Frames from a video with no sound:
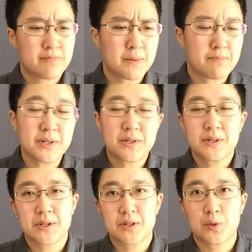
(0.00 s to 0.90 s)

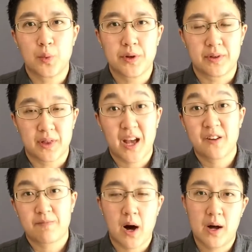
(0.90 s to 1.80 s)
businesses with
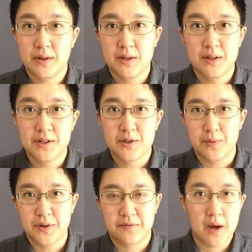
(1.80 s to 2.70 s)
life partners,
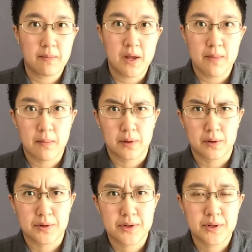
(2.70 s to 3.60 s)
with family
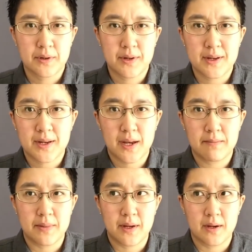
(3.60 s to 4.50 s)
members, you know, it can
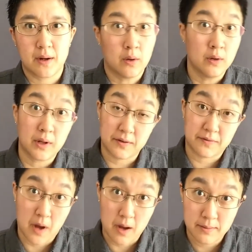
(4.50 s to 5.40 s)
be a whole lot of
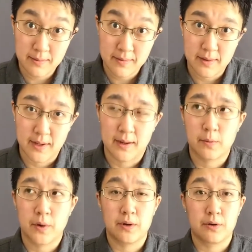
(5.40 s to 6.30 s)
fun, yeah,
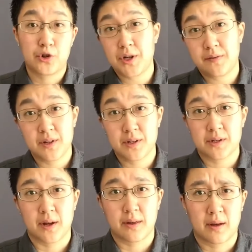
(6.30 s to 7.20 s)
where you achieve things
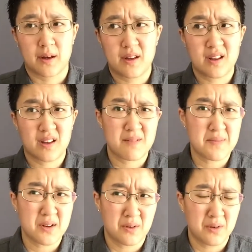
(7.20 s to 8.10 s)
together. It can
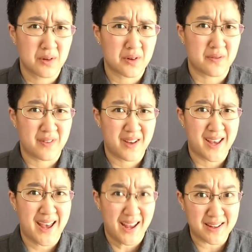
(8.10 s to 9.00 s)
be a whole lot of
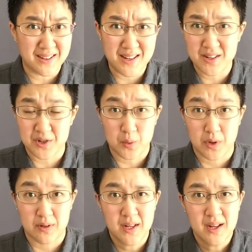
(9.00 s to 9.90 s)
agony as
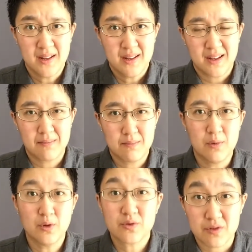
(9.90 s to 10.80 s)
well. And
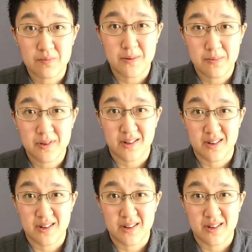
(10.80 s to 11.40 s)
most of the people that I